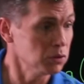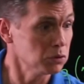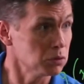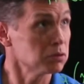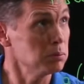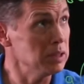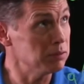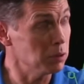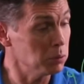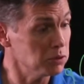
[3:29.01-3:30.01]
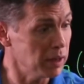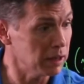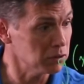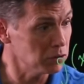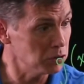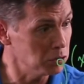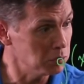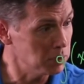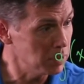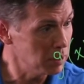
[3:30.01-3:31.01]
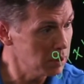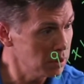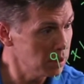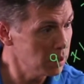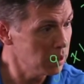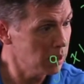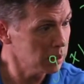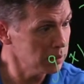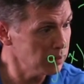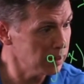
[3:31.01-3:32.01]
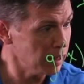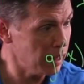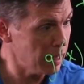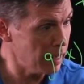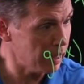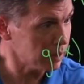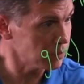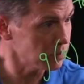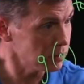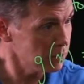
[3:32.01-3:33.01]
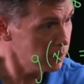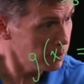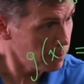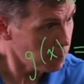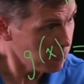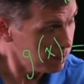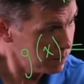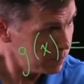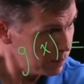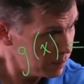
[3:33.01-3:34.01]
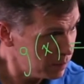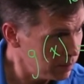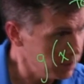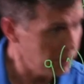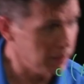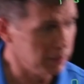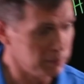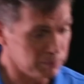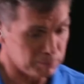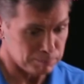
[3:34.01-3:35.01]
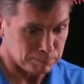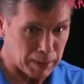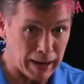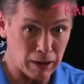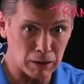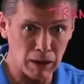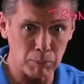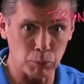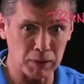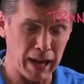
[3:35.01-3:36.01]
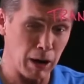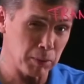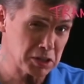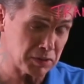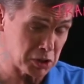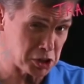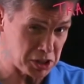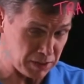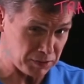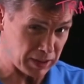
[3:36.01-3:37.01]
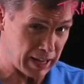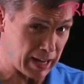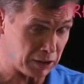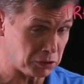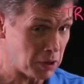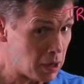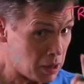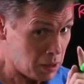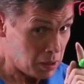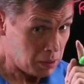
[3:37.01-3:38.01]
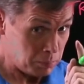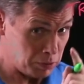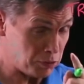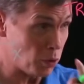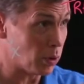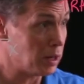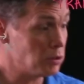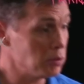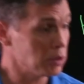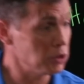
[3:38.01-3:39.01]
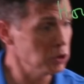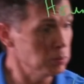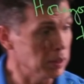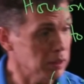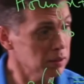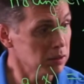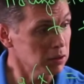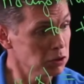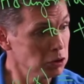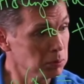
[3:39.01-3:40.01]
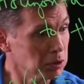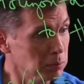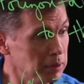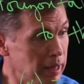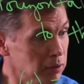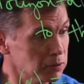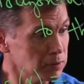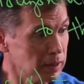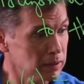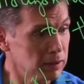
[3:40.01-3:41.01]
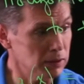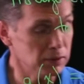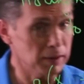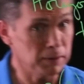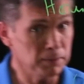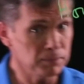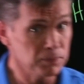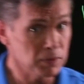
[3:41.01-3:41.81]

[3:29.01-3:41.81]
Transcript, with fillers: So for me, if it was x cubed, I'm going to take x and pair it up with how much of a shift it has before I do the cubing. Cubing will be outside there then.